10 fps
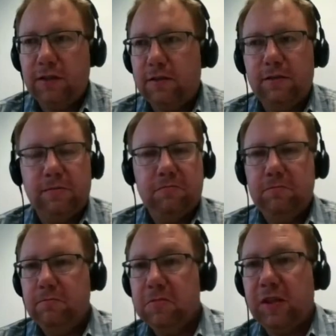weird
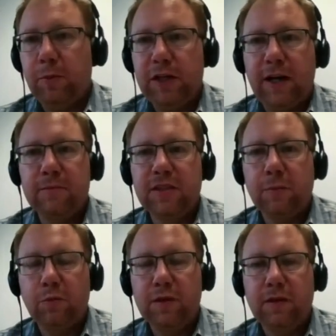feature that we could
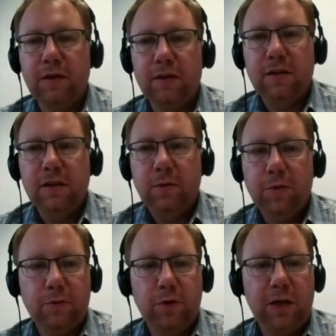not support
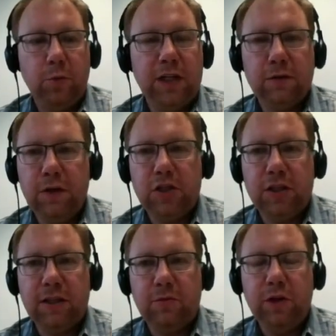easily
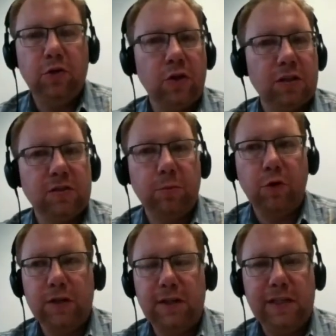in this memory
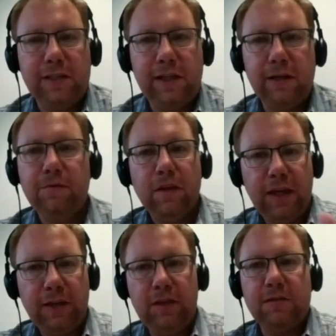management
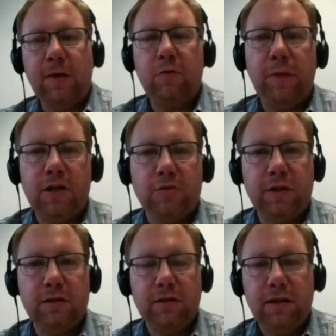area.
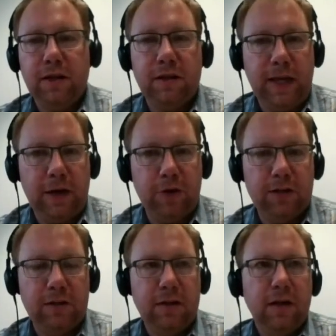But of
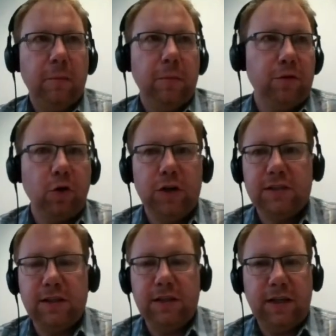course, I guess
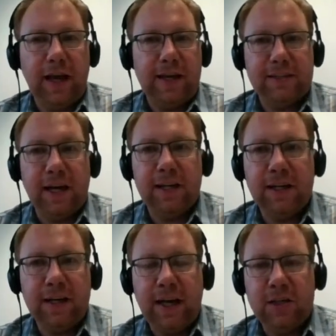other engines have
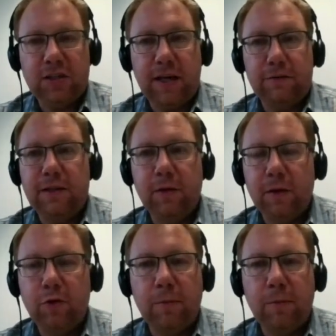similar problems, and